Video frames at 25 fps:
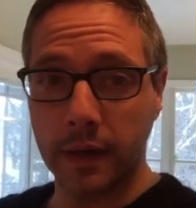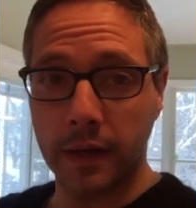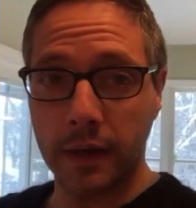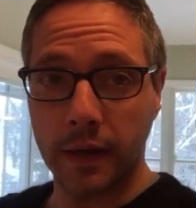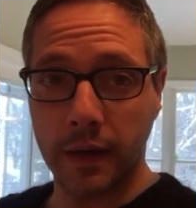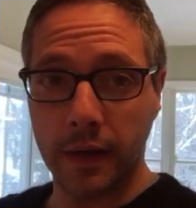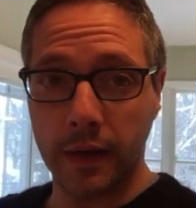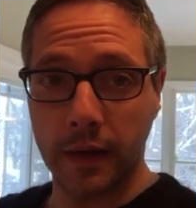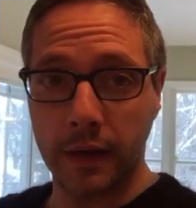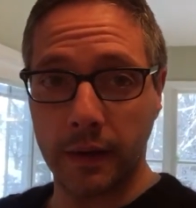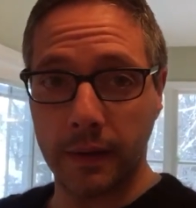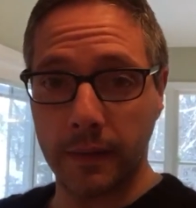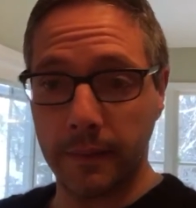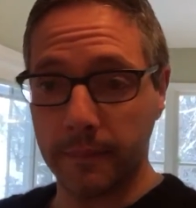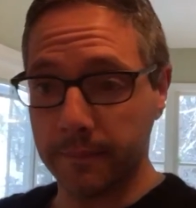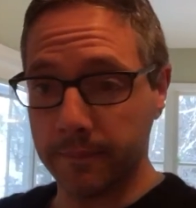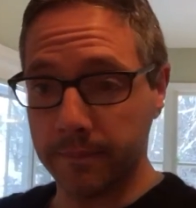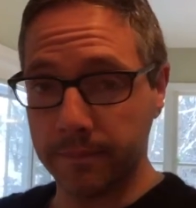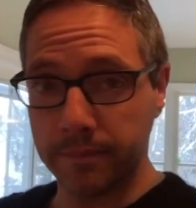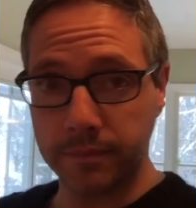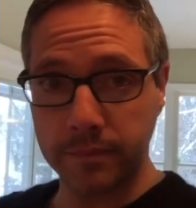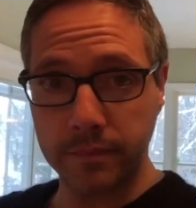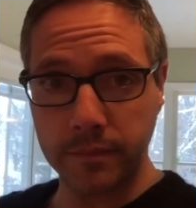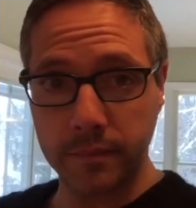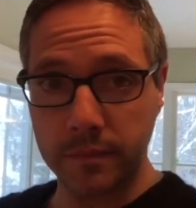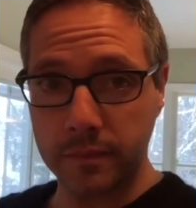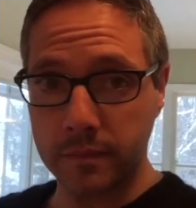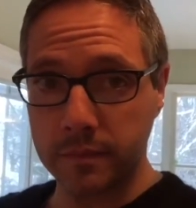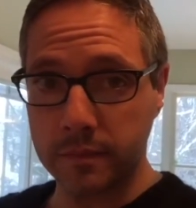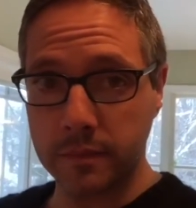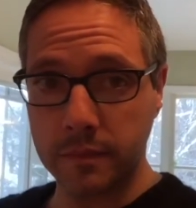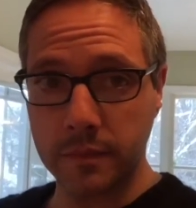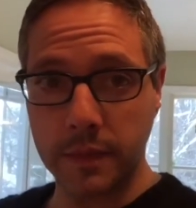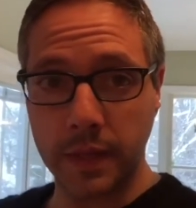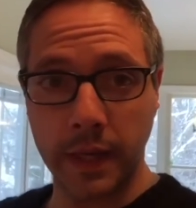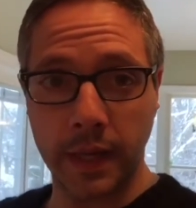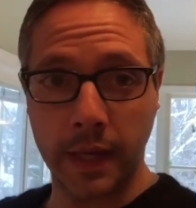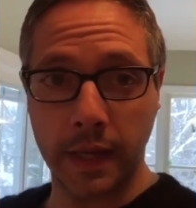Um,
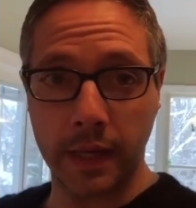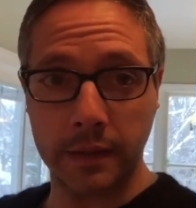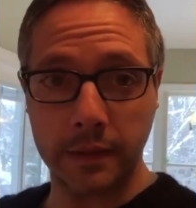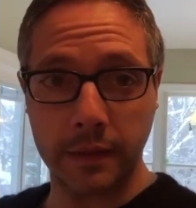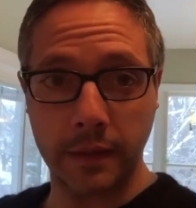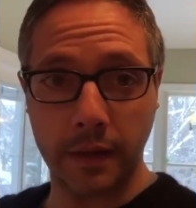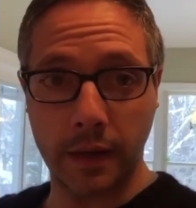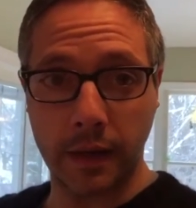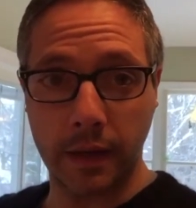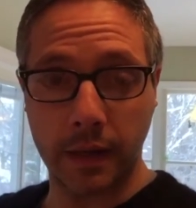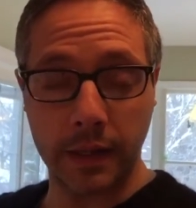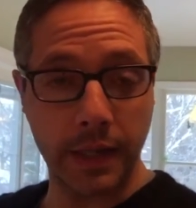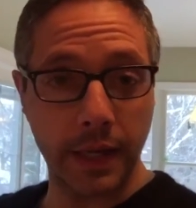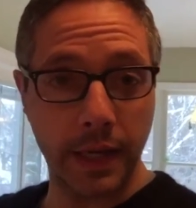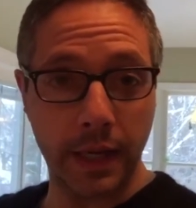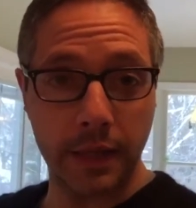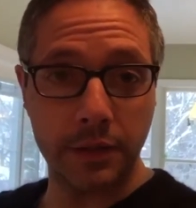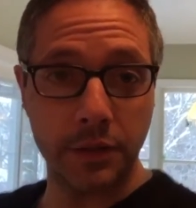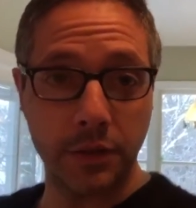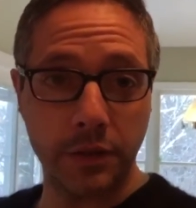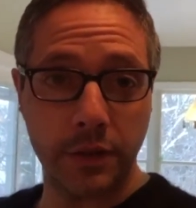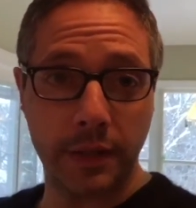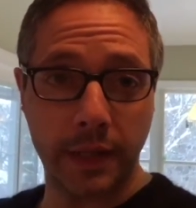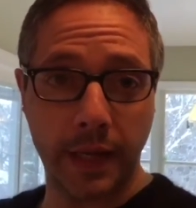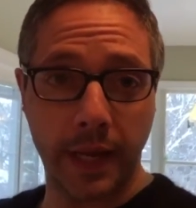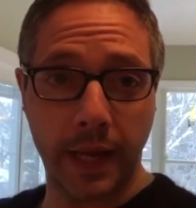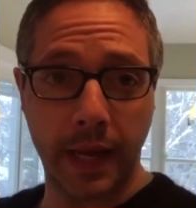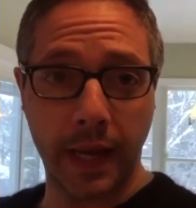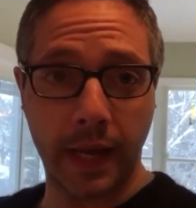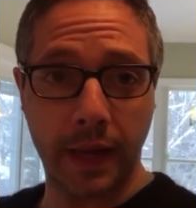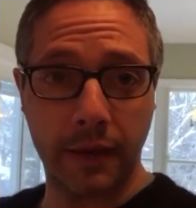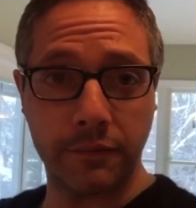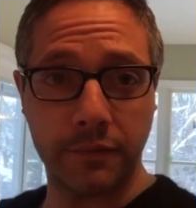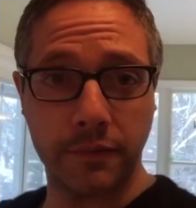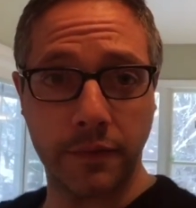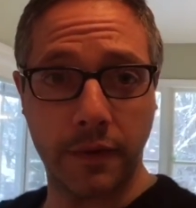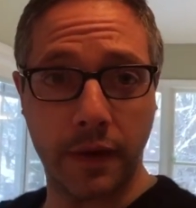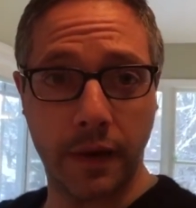and again, you can
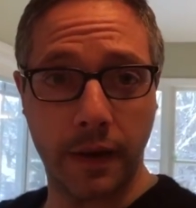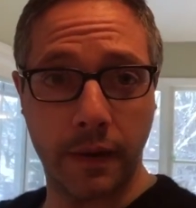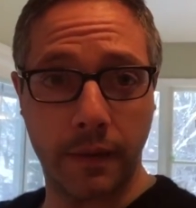have